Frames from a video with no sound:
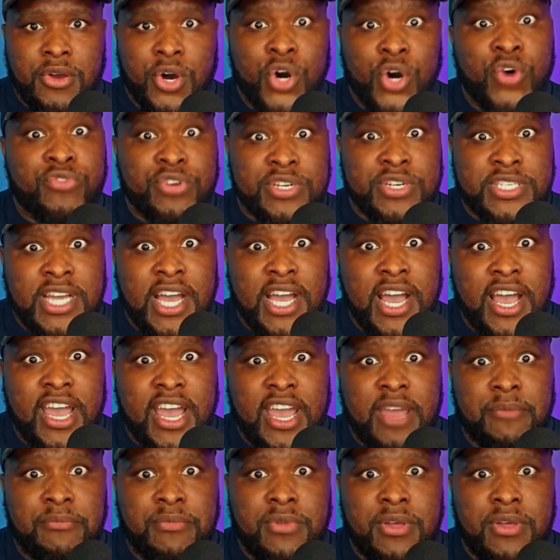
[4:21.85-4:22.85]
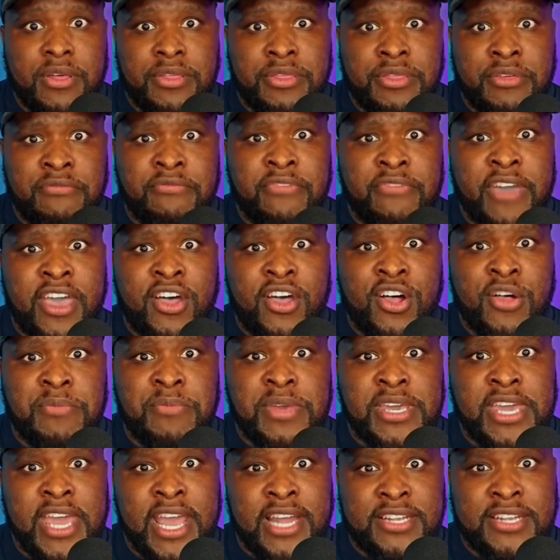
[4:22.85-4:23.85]
Over time, the veil
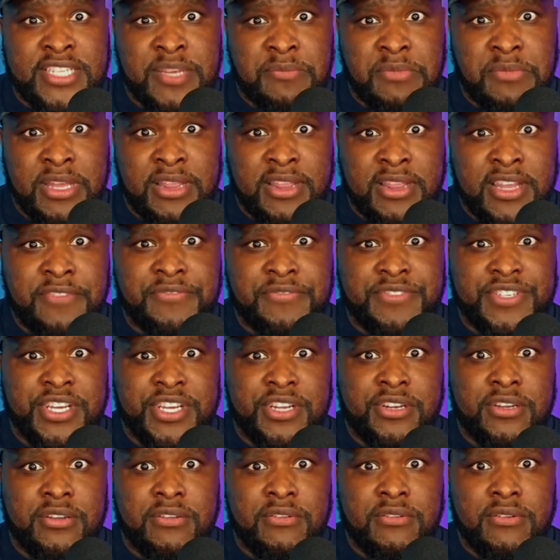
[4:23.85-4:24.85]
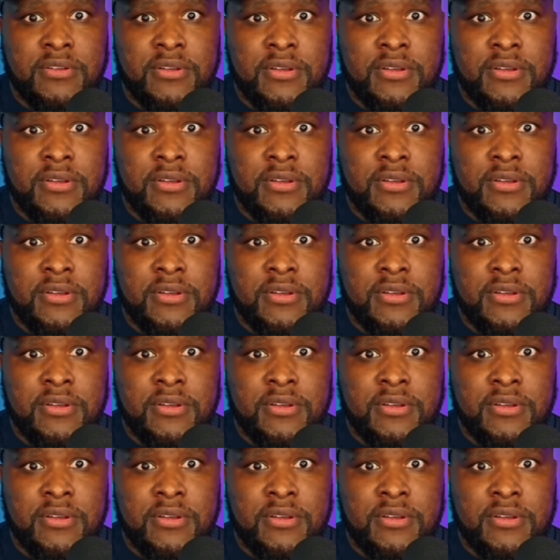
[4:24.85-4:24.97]
began to be lifted,